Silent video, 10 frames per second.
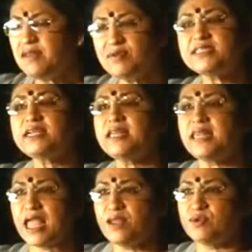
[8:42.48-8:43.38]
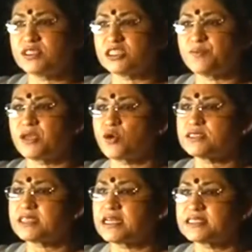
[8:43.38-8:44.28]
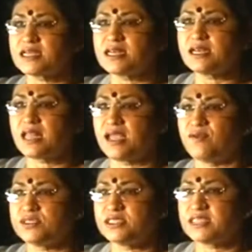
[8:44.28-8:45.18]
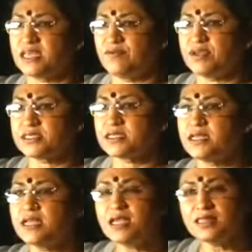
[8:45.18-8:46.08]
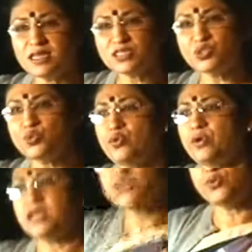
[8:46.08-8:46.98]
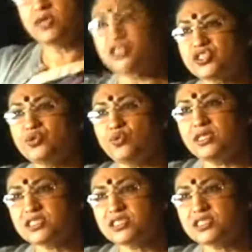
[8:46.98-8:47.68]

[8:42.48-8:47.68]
and which are the languages, because there are certain languages in which there is no education, no